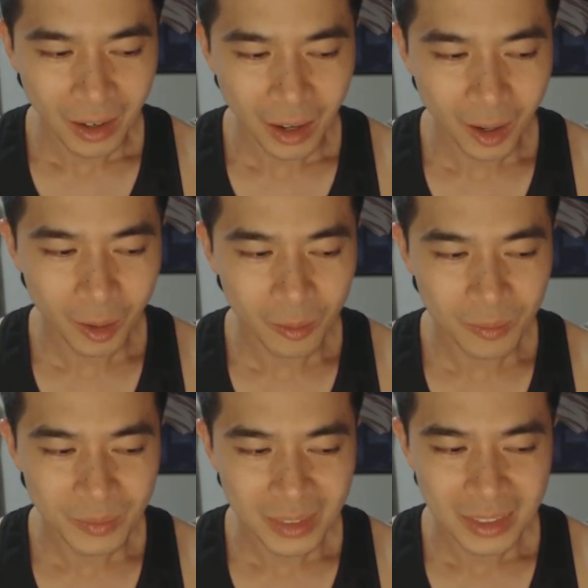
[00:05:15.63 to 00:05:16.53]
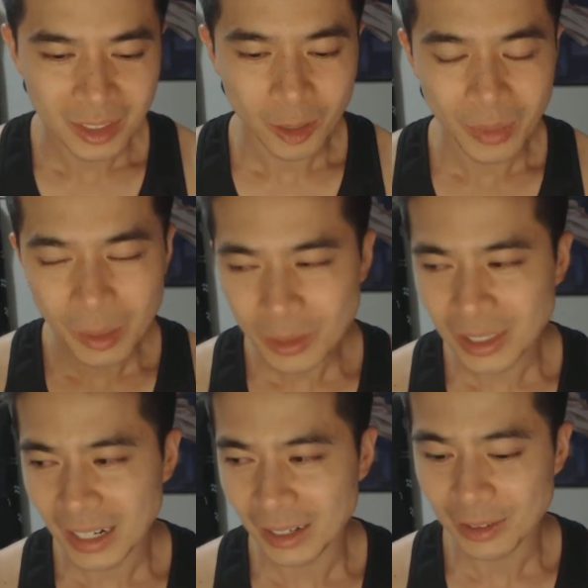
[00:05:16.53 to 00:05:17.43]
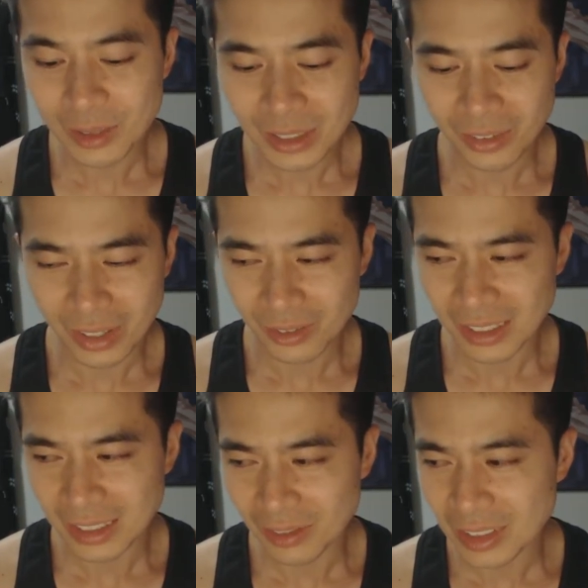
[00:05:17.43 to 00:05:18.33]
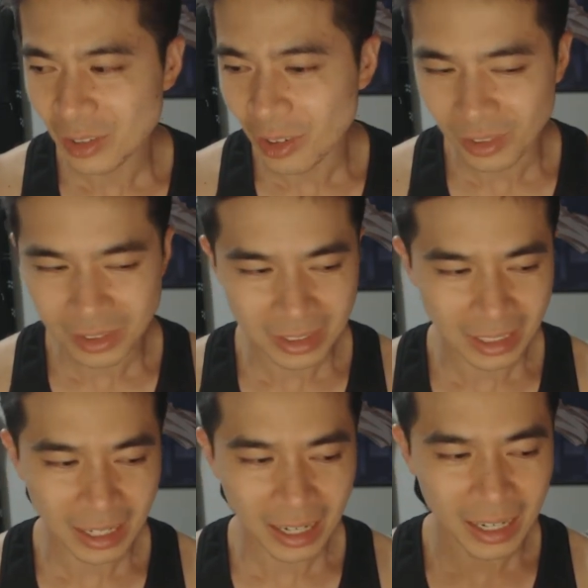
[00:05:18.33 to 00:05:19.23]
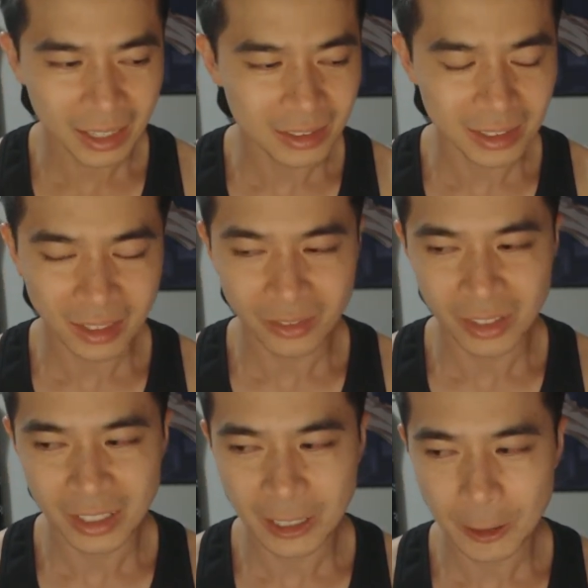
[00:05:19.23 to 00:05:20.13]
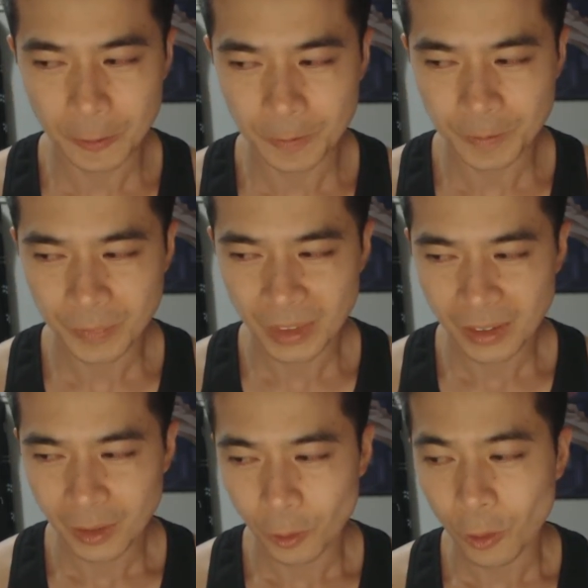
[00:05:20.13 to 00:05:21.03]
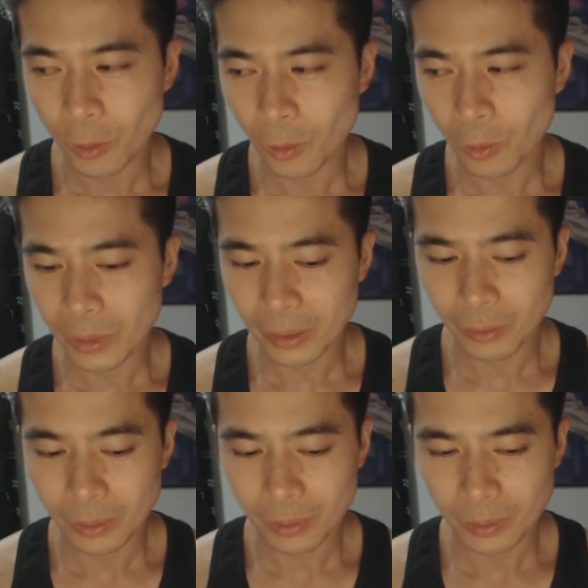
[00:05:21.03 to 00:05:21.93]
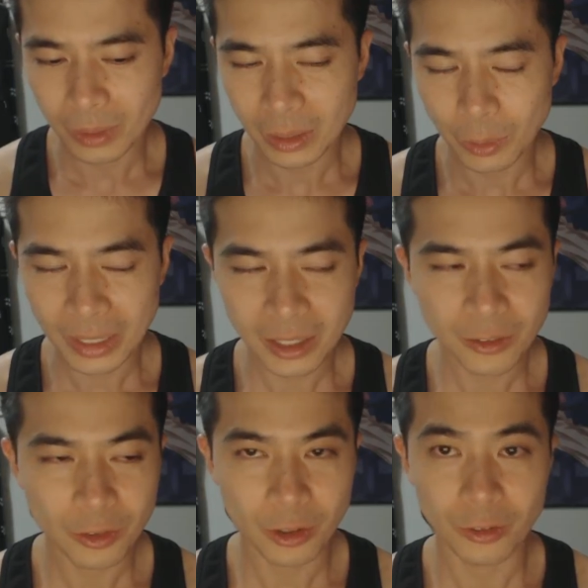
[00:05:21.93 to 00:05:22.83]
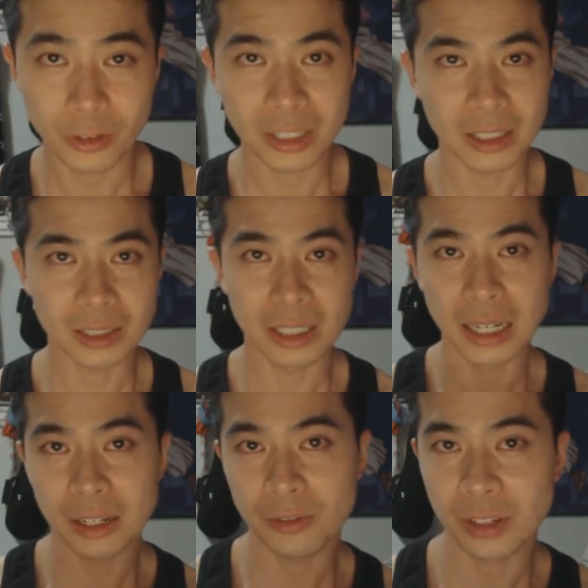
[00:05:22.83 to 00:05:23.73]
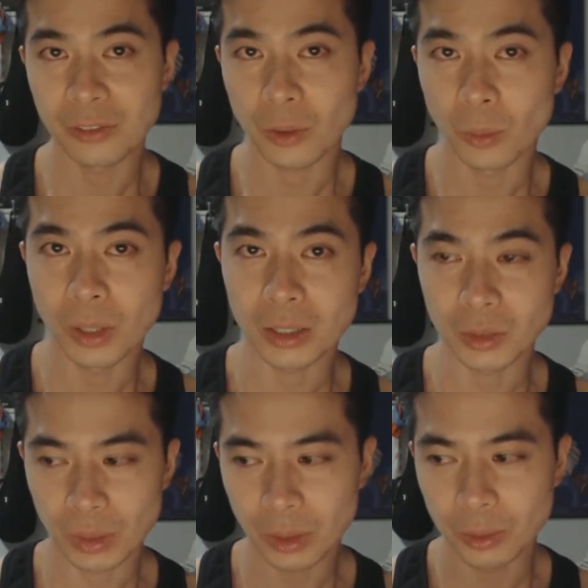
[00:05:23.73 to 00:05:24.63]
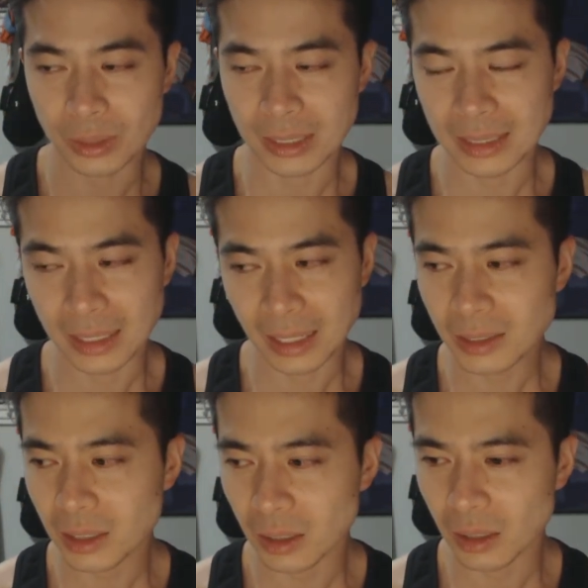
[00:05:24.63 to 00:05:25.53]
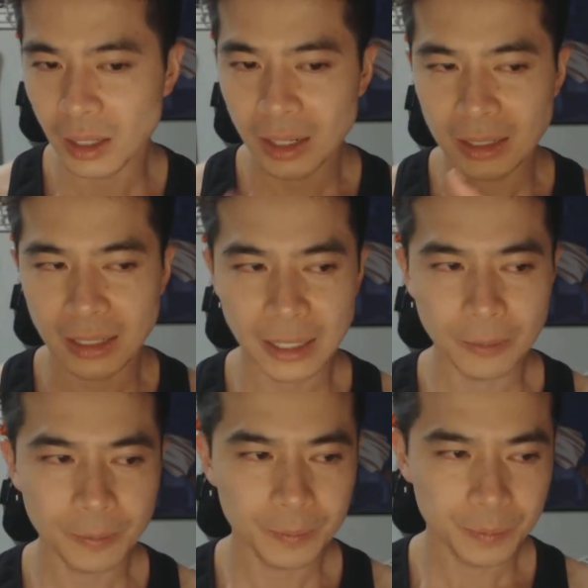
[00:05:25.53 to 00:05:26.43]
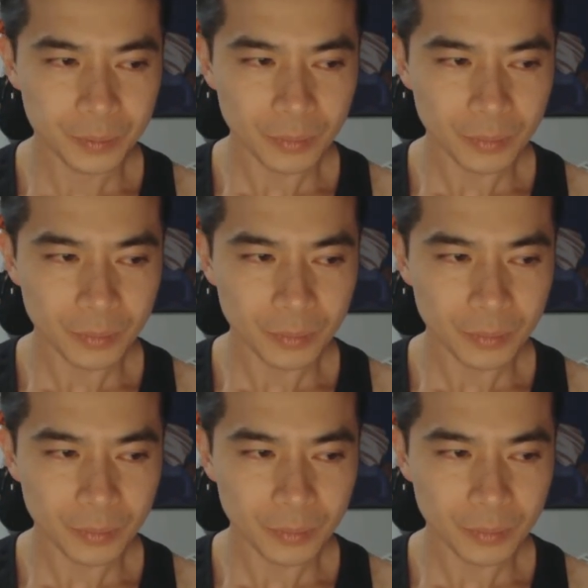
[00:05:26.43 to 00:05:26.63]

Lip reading: So I met up with Chai. It was really fun. We hang out and stuff, and we are waiting for her friend, because she had a friend from work as well who was going to sit next to her, named